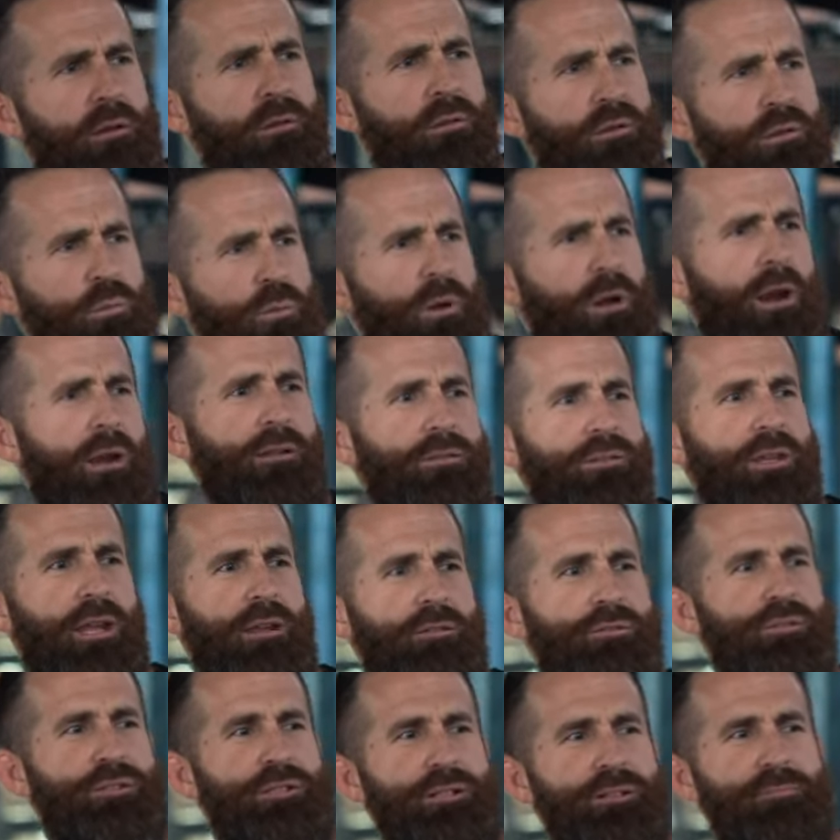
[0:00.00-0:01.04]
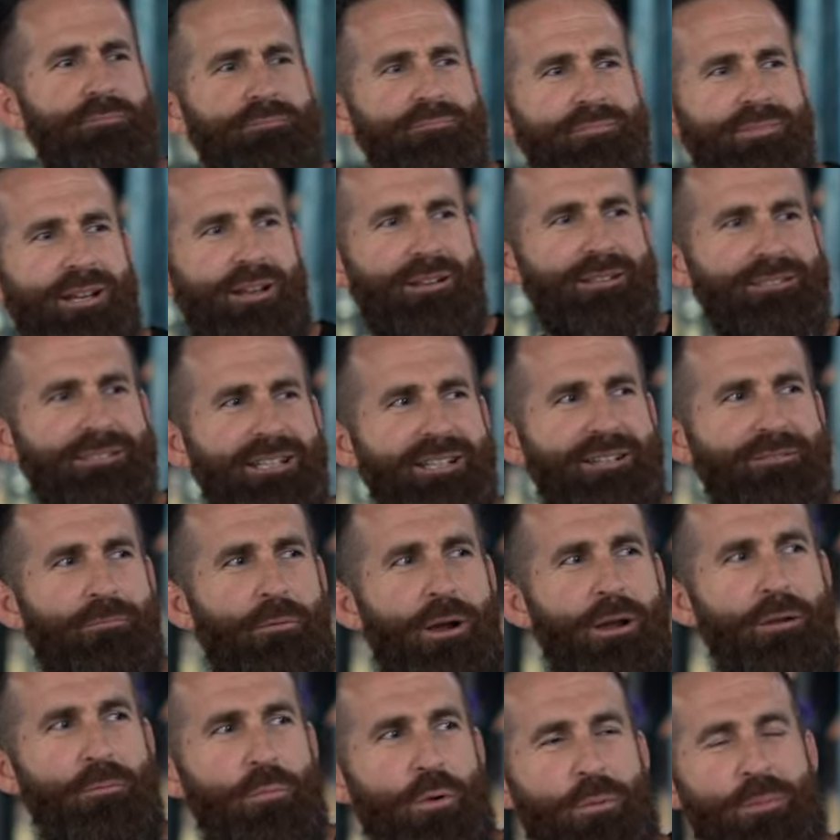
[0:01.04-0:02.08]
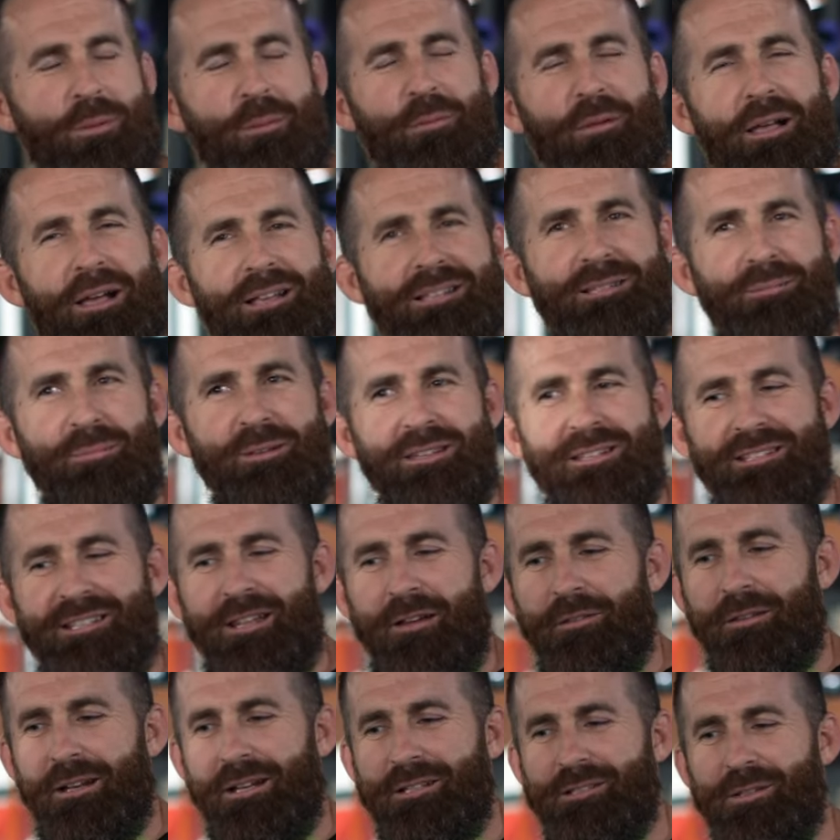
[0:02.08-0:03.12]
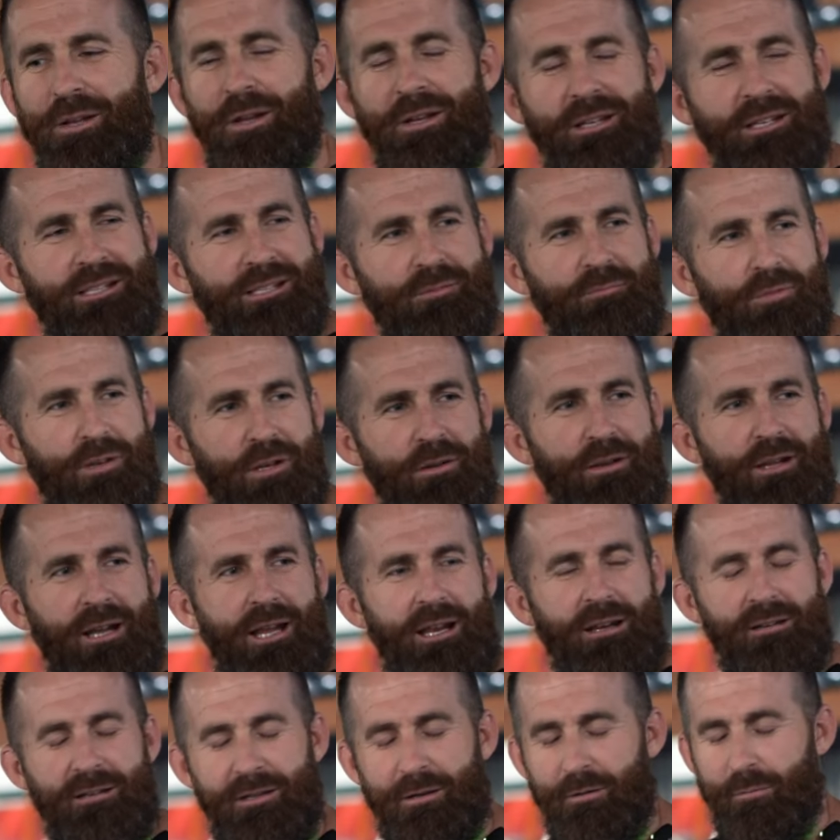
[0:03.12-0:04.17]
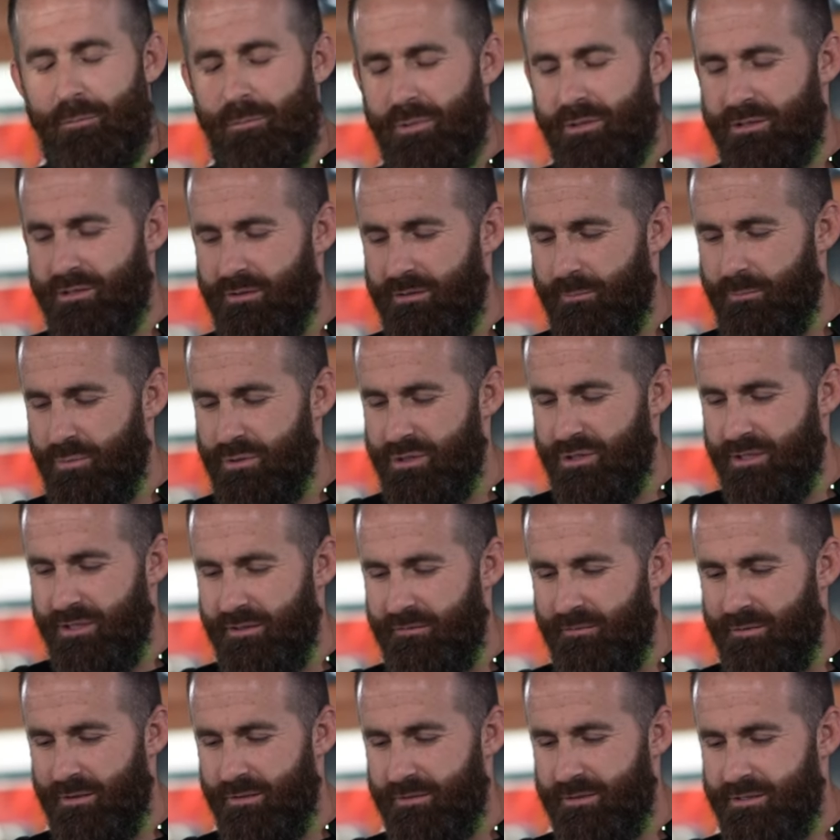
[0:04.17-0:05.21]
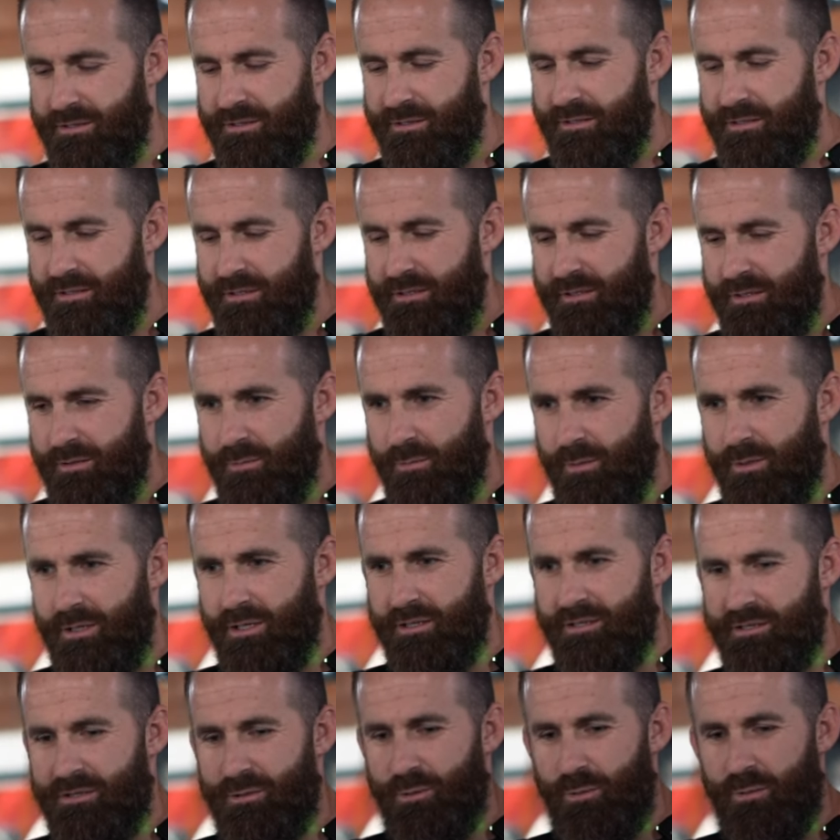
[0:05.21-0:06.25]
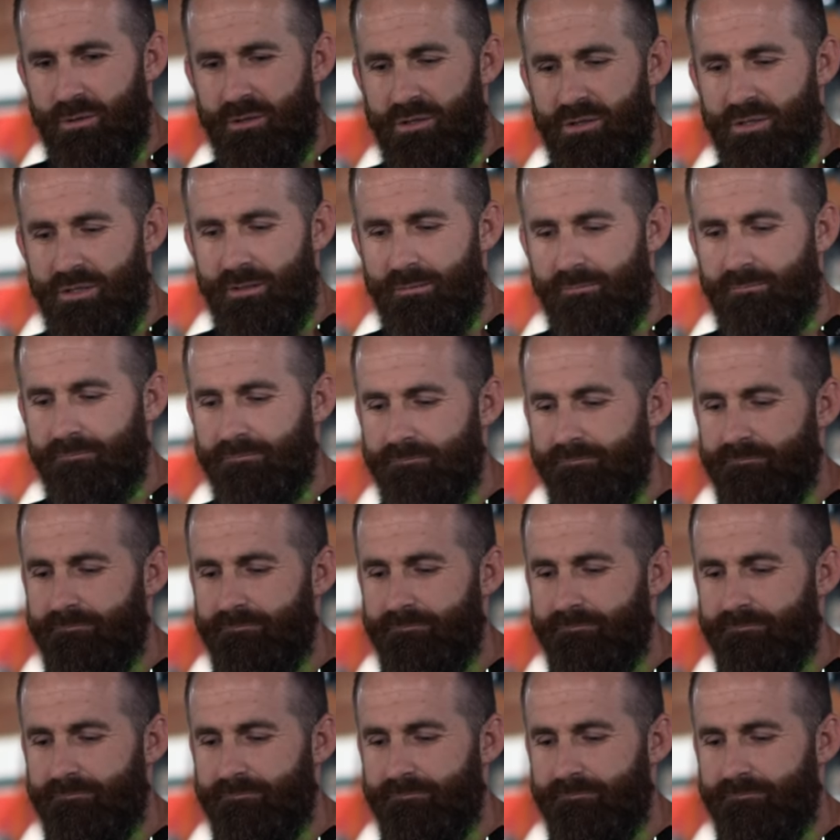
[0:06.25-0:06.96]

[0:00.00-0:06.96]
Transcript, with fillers: Do you work out at Dave's gym? And I was like, why are more people asking me this now? And I saw he did some video that got, you know, a oh. bajillion views where he does a tour of the gym.